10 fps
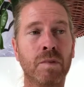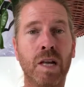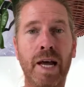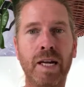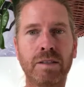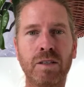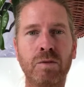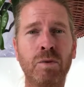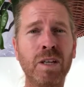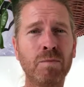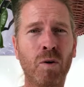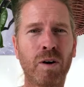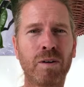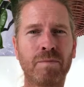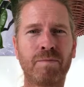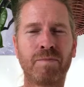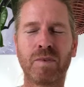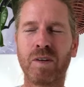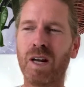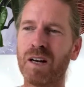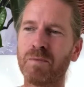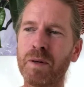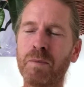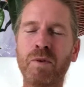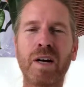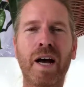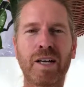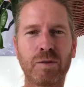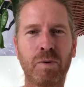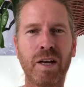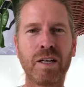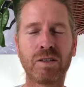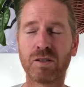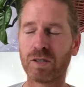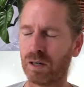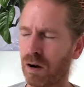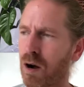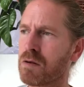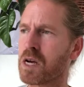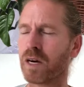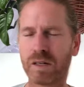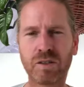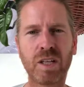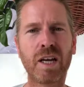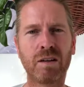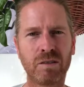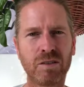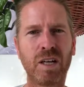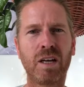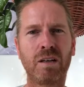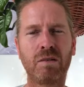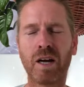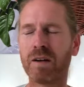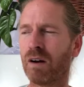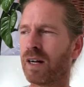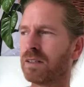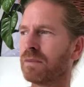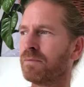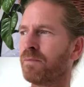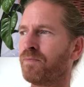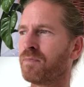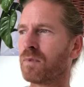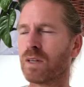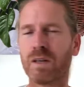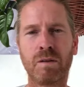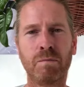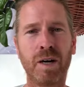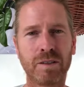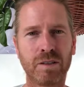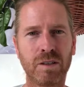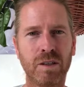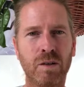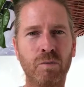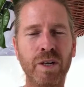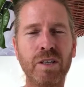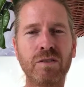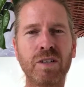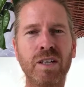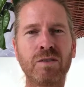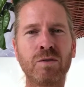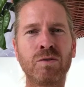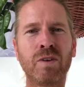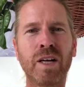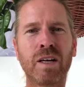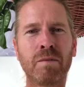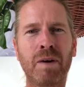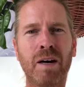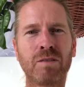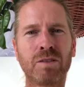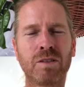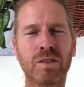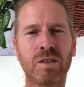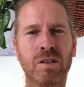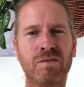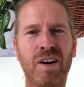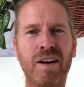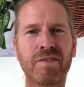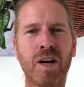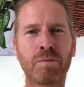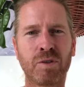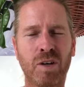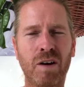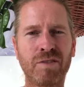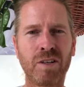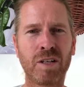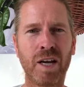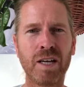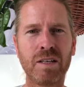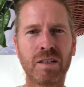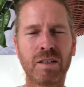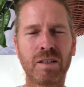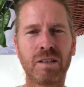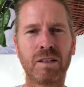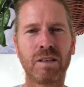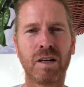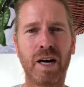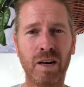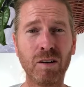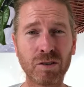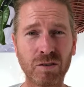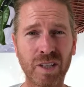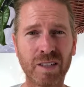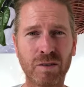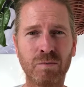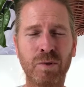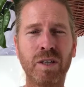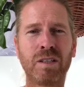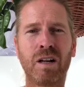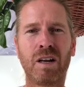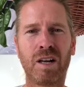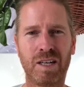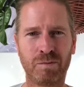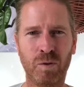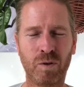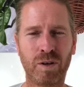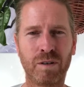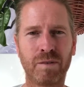and I tend to breathe more. A lot of people, when I explain this, they say, oh yeah, I understand, okay, right. But when you tend to drink about 5 cups of coffee a day, I also tend to breathe a lot more.